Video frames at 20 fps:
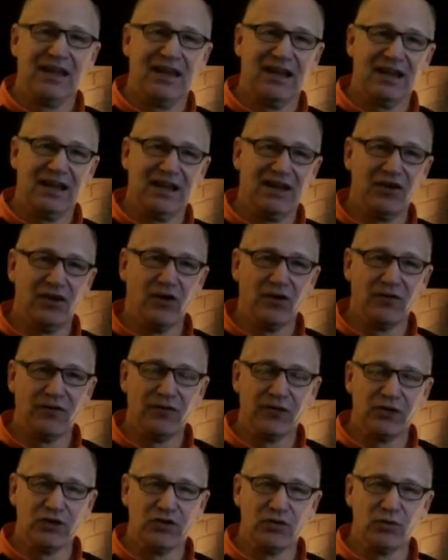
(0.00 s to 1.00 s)
And I know
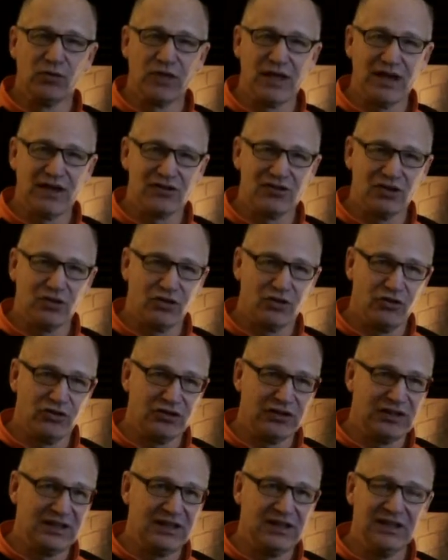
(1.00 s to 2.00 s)
for the
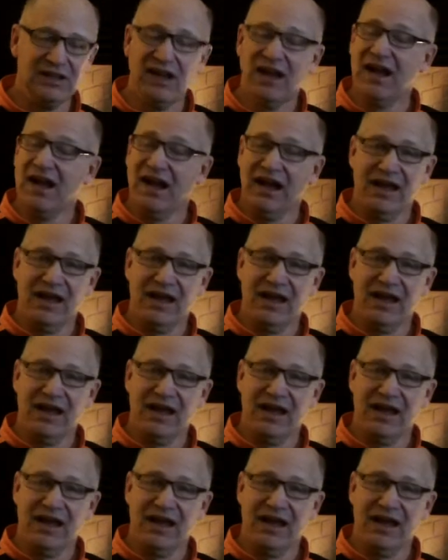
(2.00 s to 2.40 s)
2013,